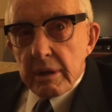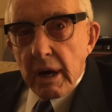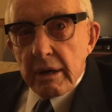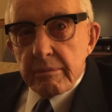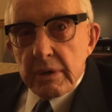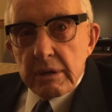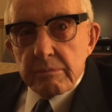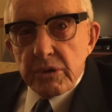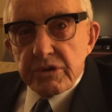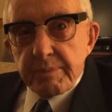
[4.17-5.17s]

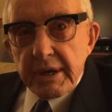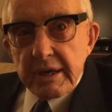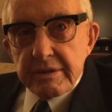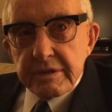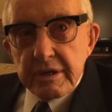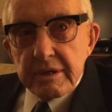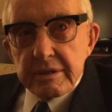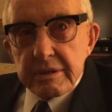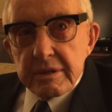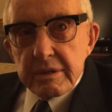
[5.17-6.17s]
I'm Bruce MacKenzie,
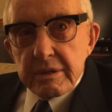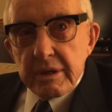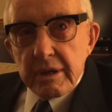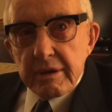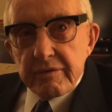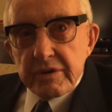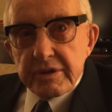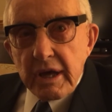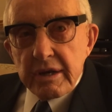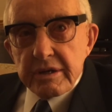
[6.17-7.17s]
and I live in
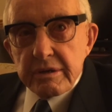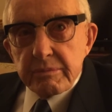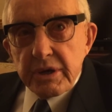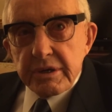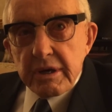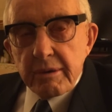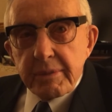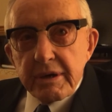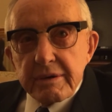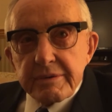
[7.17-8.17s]
Saanichton, British
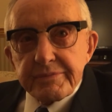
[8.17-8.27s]
Columbia.